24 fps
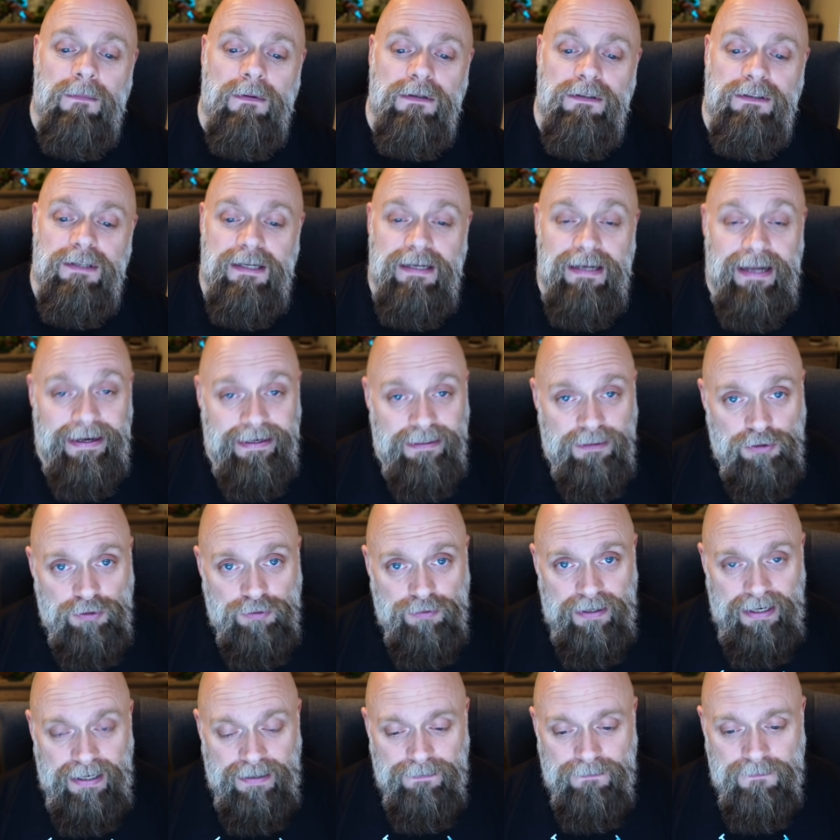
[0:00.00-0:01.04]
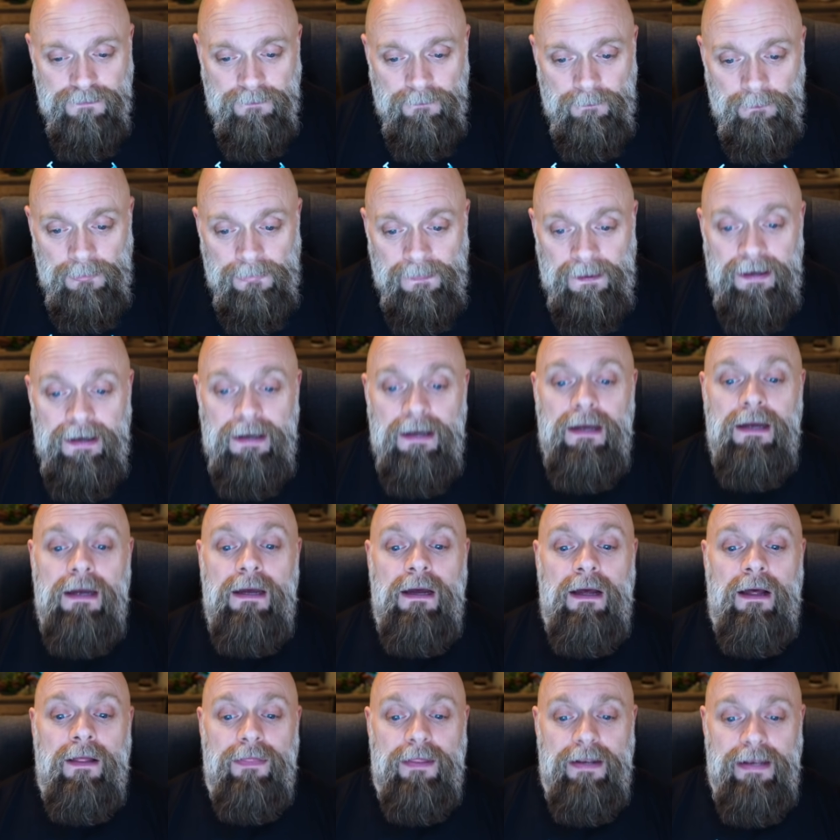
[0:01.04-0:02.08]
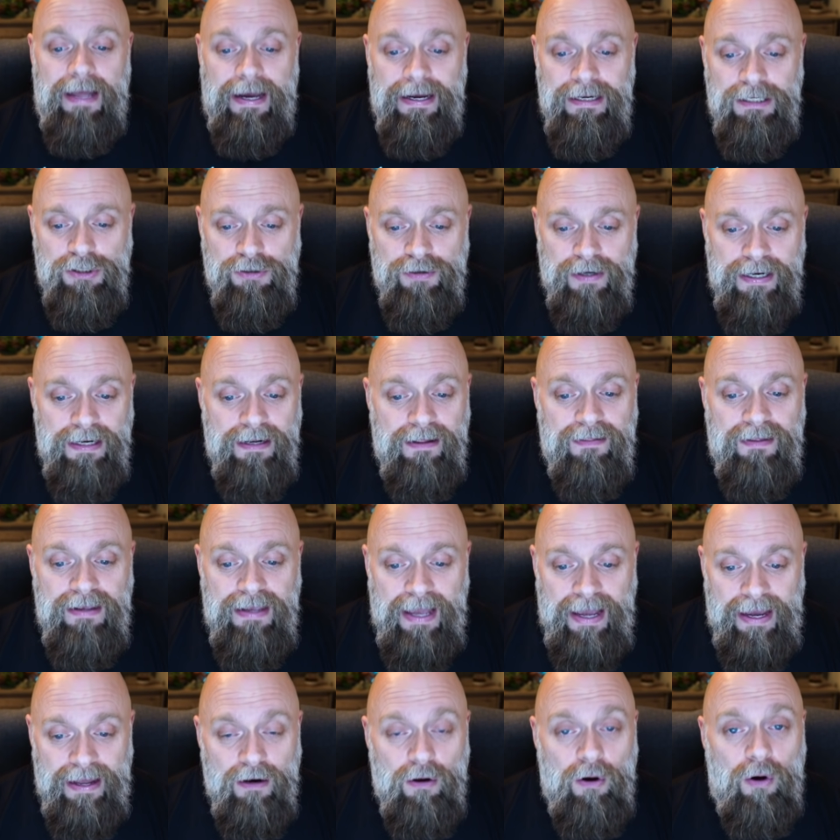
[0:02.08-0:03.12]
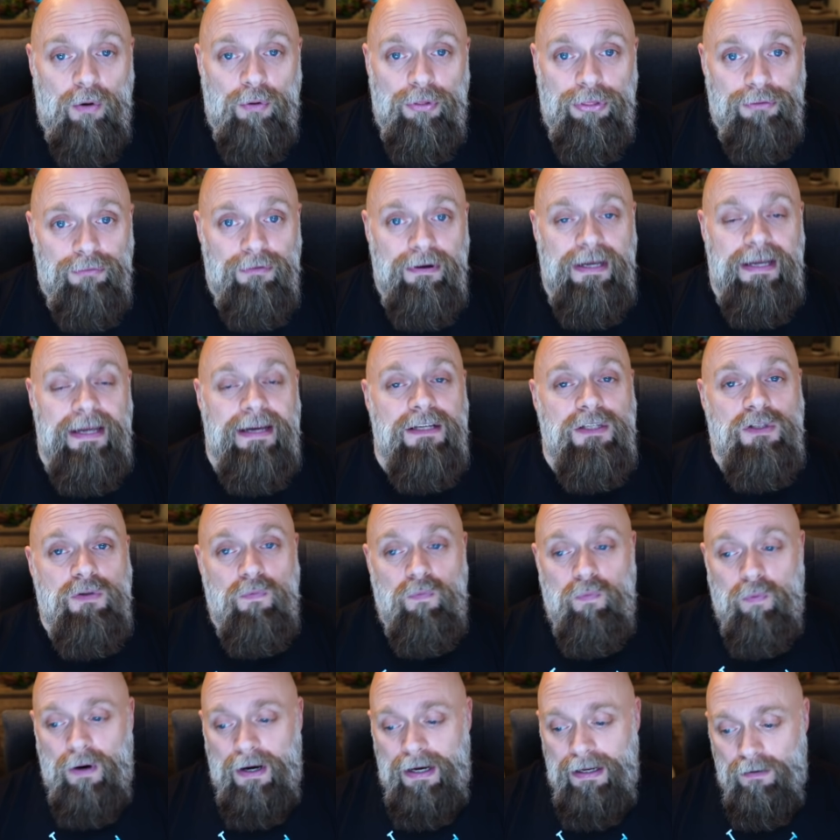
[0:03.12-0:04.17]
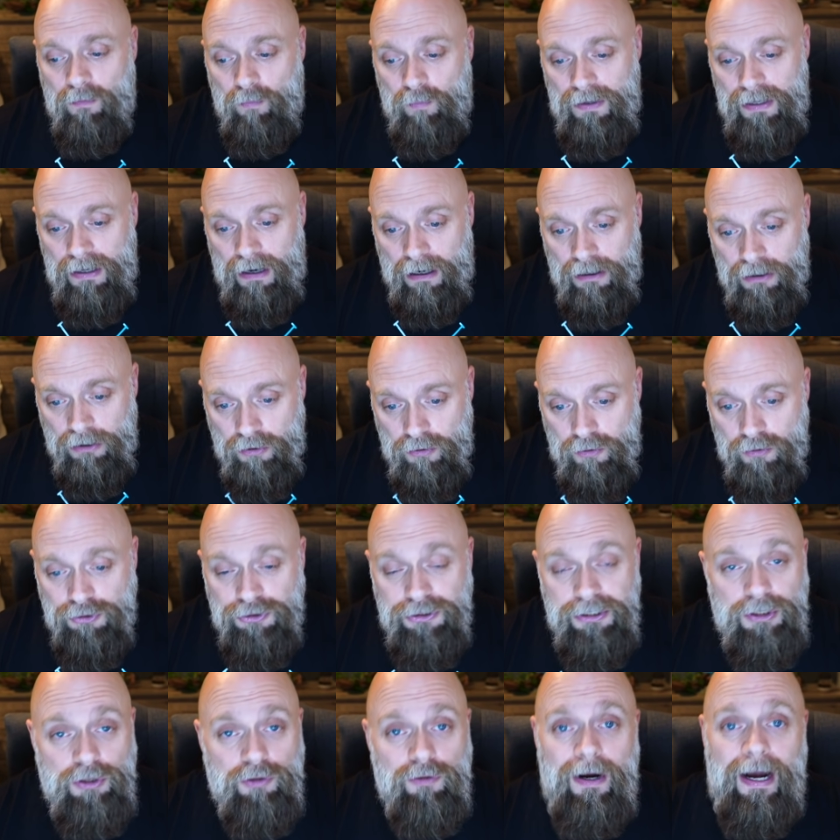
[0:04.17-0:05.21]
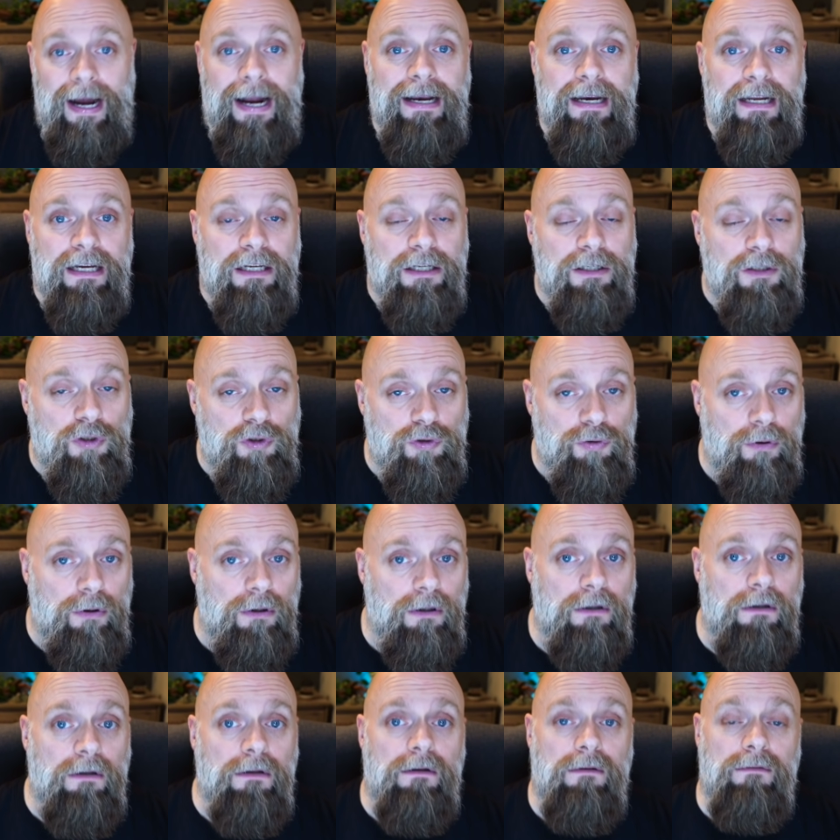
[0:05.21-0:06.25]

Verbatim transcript: to nitrate. The nitrate, the NO3, is what we are usually trying to control